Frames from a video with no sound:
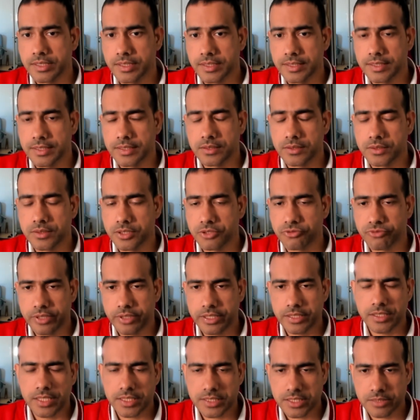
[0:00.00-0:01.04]
in the
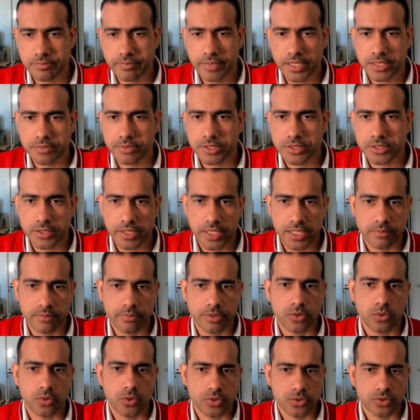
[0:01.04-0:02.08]
trading asset management side, but
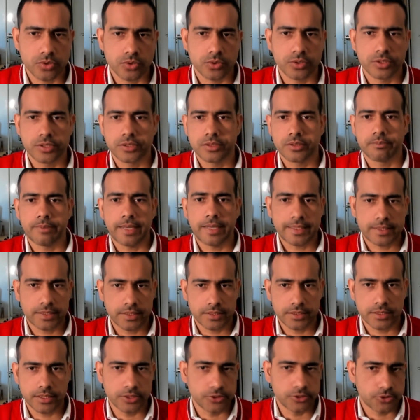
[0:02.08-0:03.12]
also in the
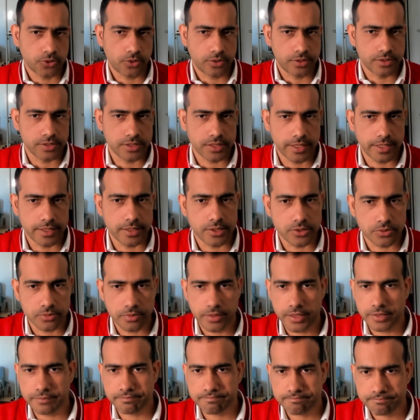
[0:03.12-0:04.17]
banking insurance side as
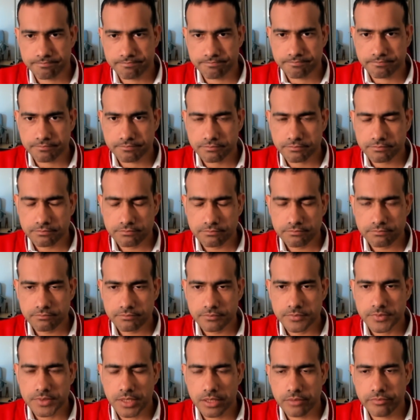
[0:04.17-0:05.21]
well,
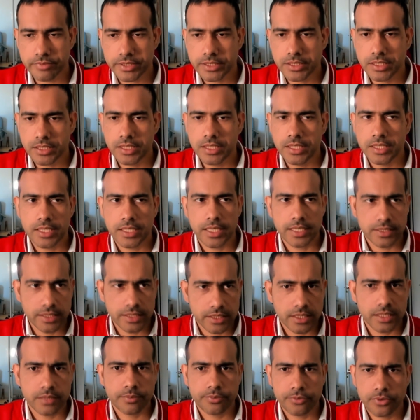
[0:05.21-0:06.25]
right? And there
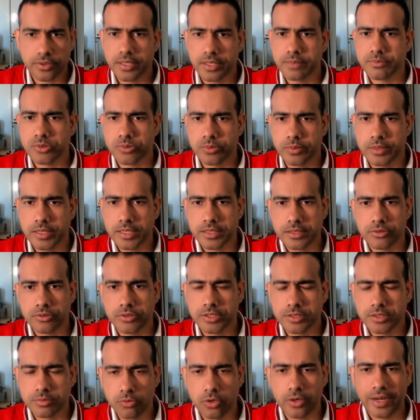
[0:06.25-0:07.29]
are programs where
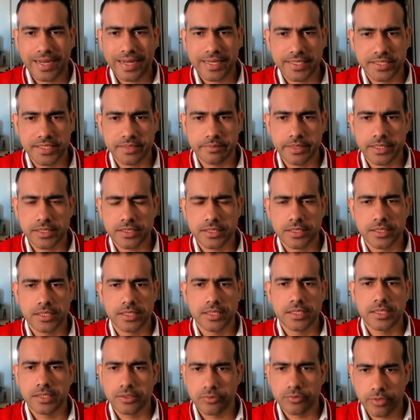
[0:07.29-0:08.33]
it's more academic,
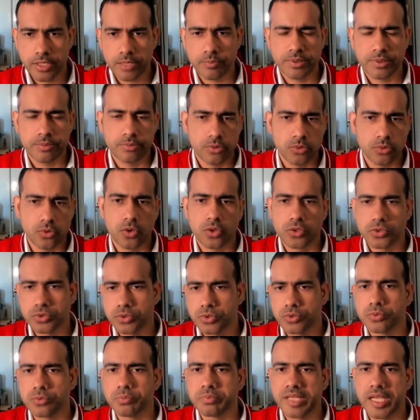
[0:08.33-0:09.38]
where people go on to
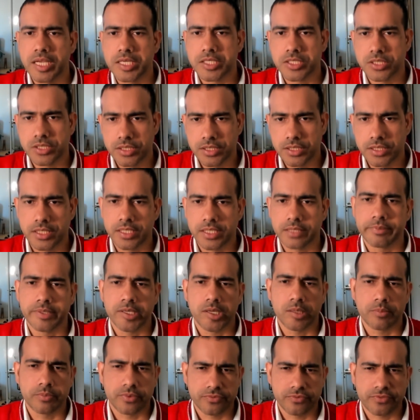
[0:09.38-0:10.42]
do PhD and
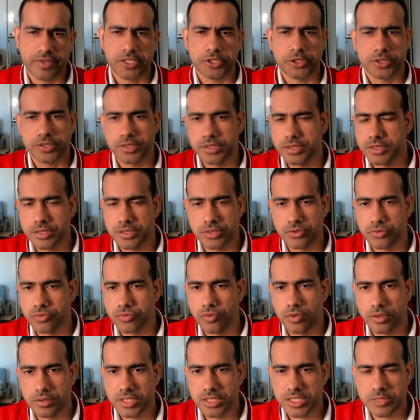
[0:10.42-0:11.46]
become professors and so
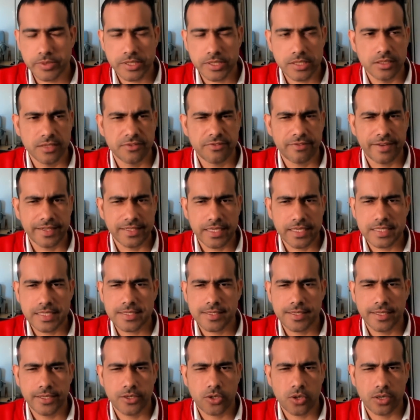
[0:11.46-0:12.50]
on. Especially the
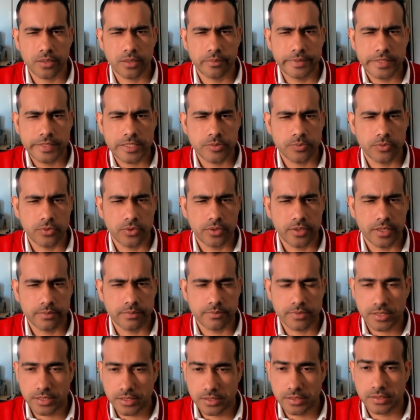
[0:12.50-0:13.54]
financial economics
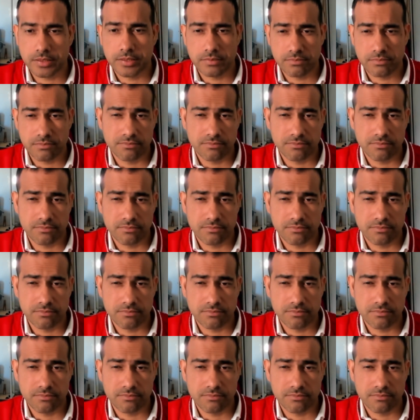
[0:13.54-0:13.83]
programs are